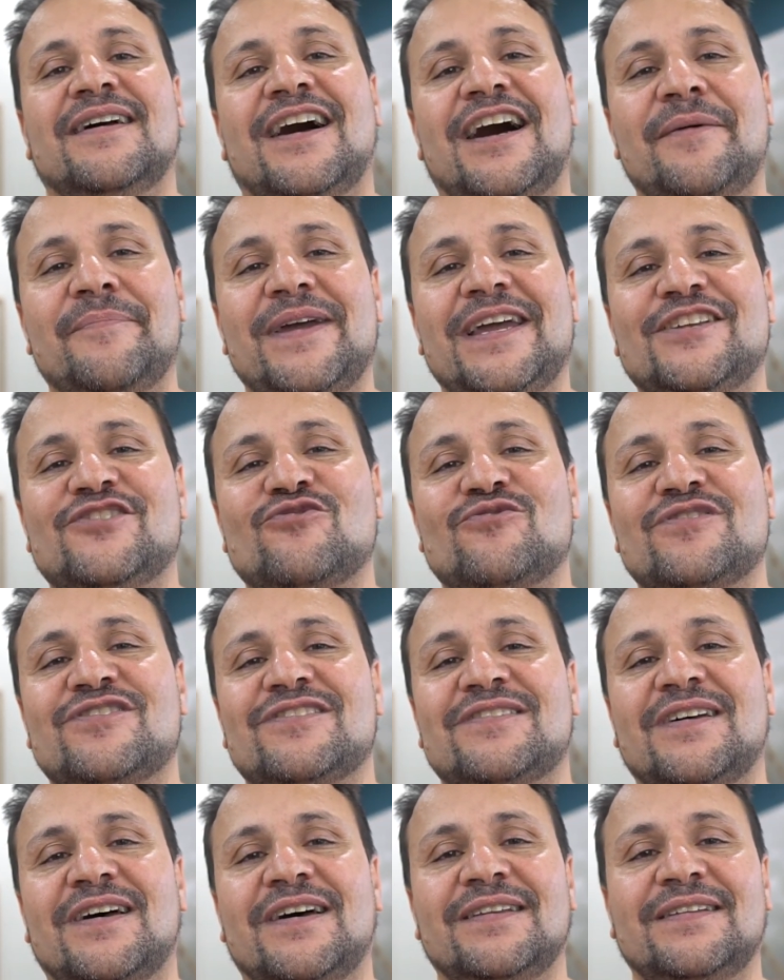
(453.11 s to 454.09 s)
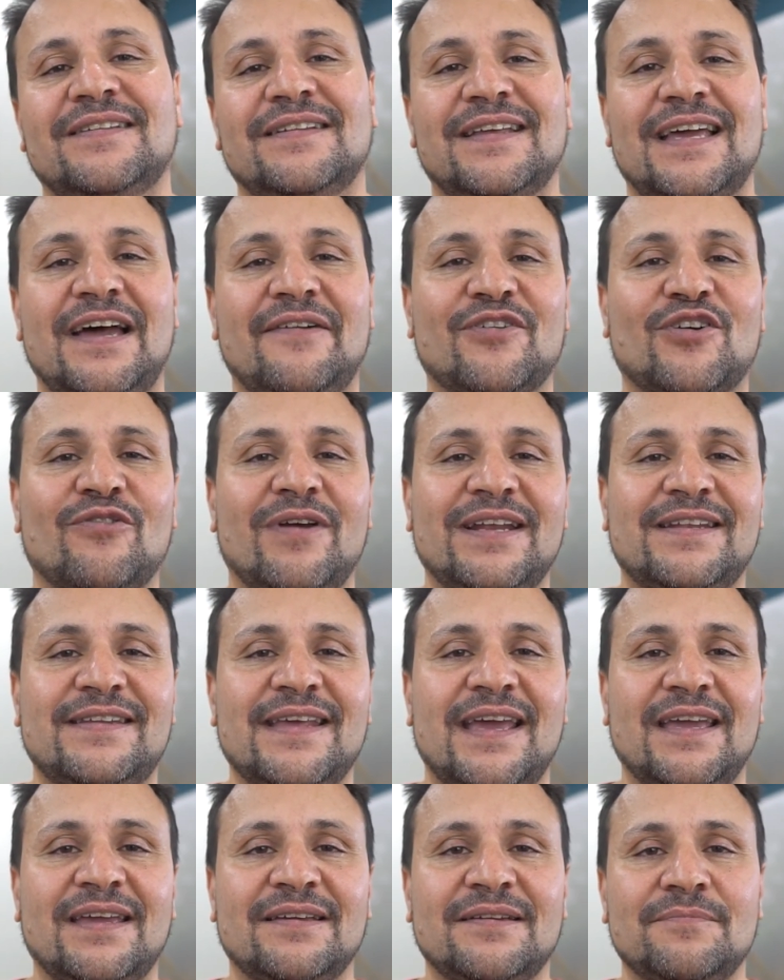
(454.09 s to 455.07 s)
I'm Android Stud. Have a great
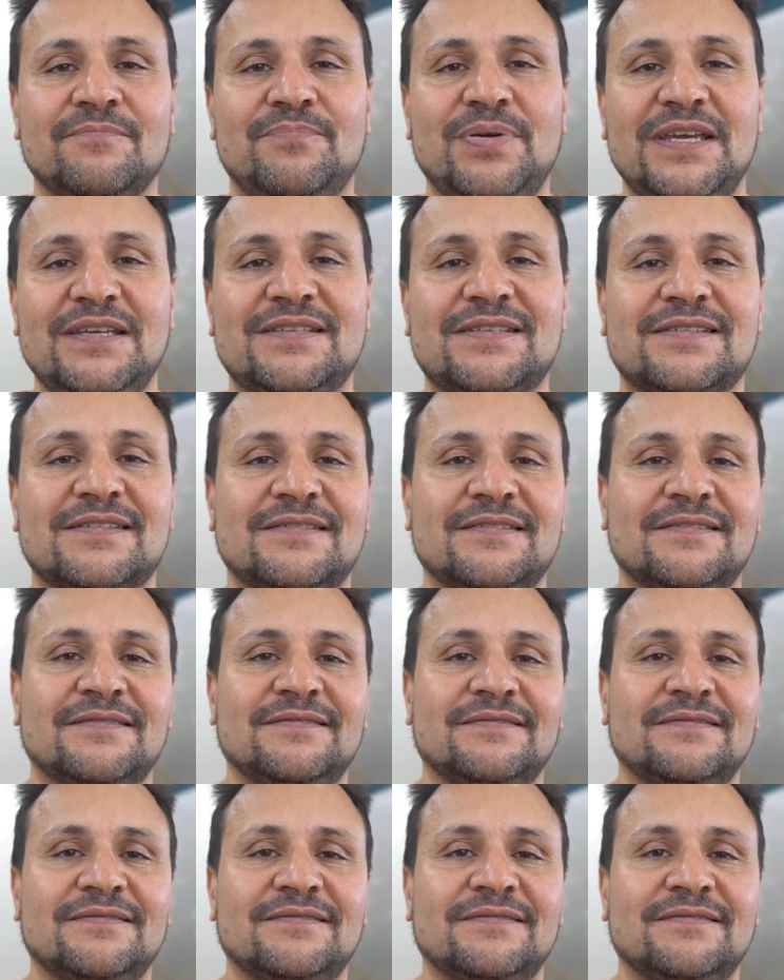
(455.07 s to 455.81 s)
day. Peace.